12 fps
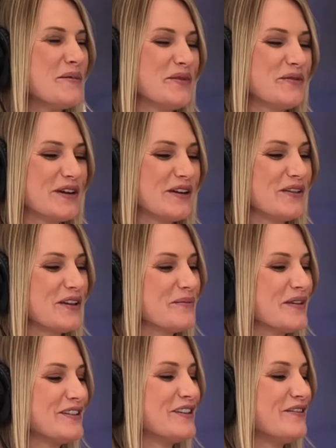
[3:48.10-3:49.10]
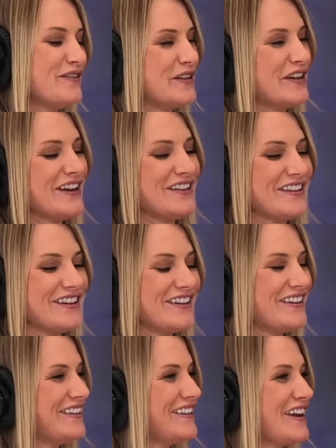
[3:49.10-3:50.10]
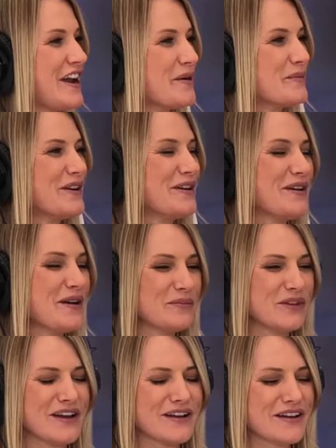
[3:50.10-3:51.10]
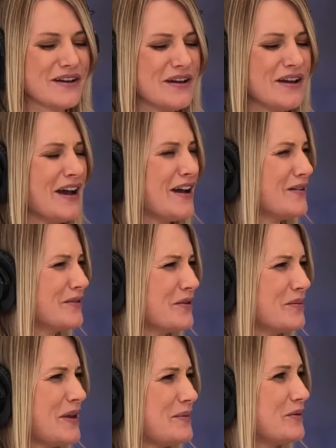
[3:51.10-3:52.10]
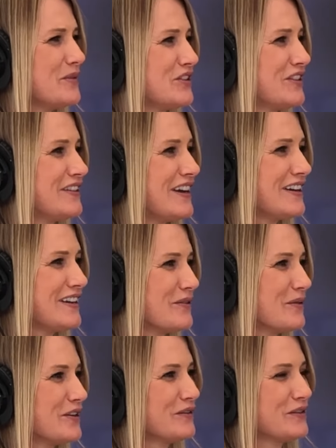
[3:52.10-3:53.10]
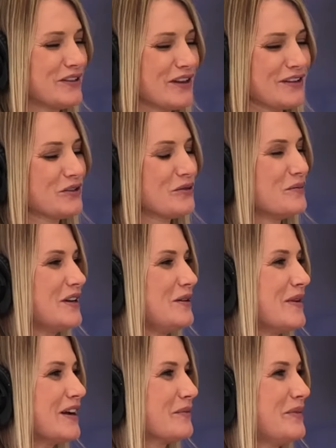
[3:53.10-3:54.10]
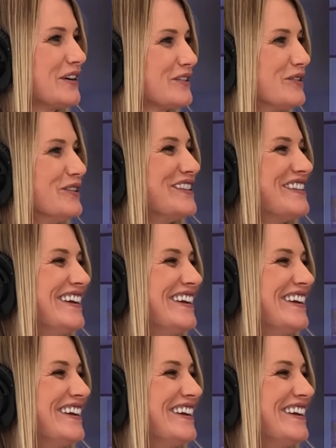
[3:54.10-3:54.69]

But when I look at myself in the camera, I'm like, I don't know, maybe we should like get rid of not so many megapixels.